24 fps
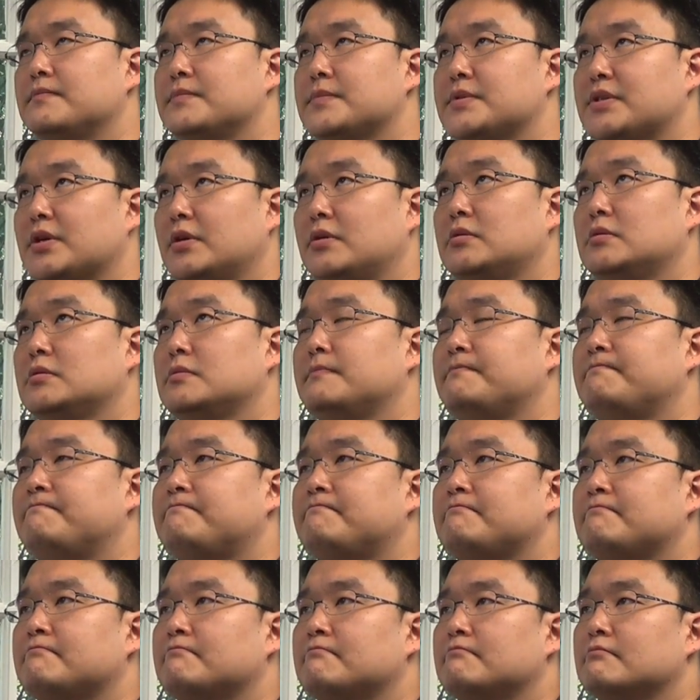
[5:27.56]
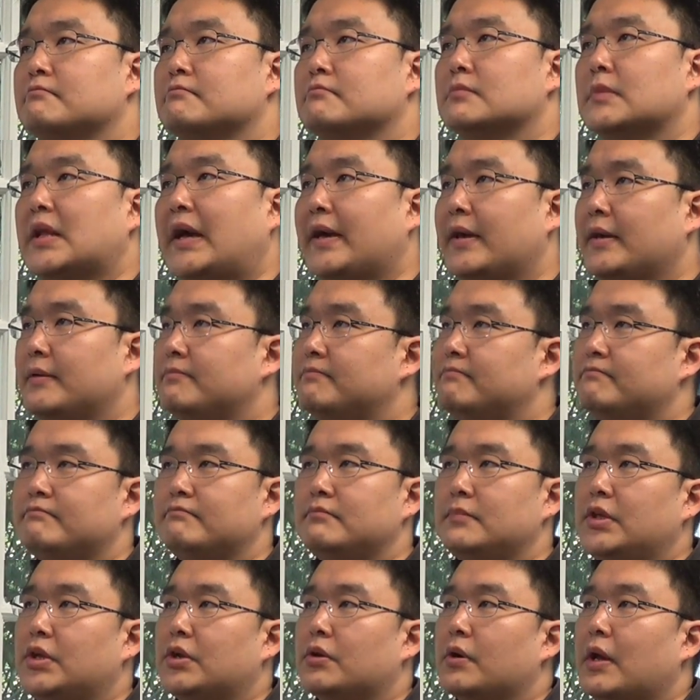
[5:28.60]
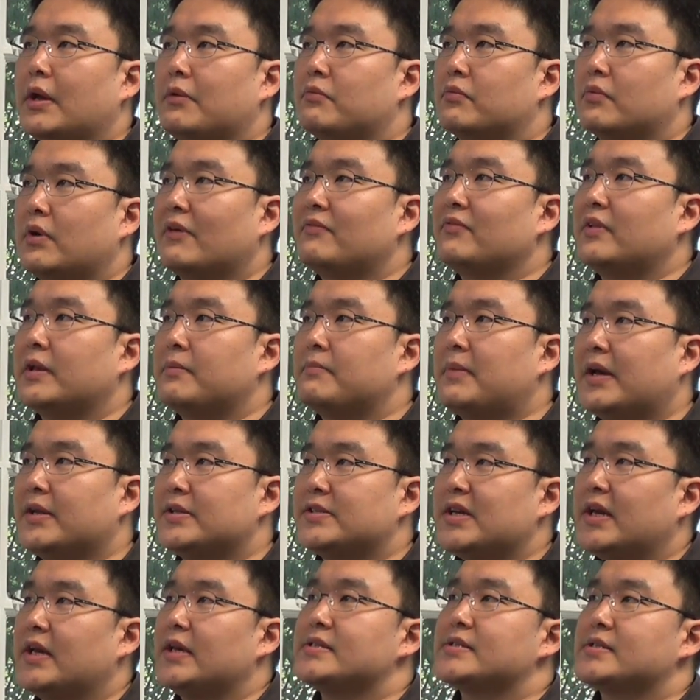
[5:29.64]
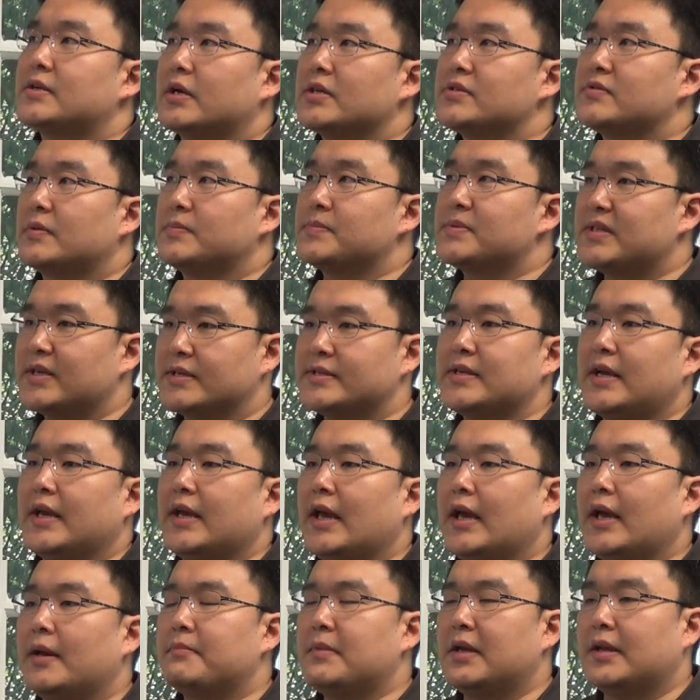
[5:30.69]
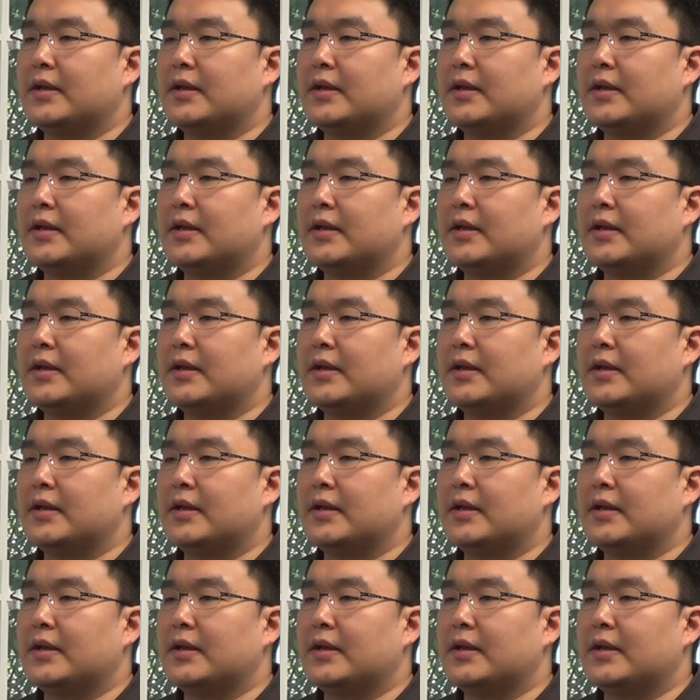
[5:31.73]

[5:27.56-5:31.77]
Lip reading: So roughly my day starts from 6 a.m.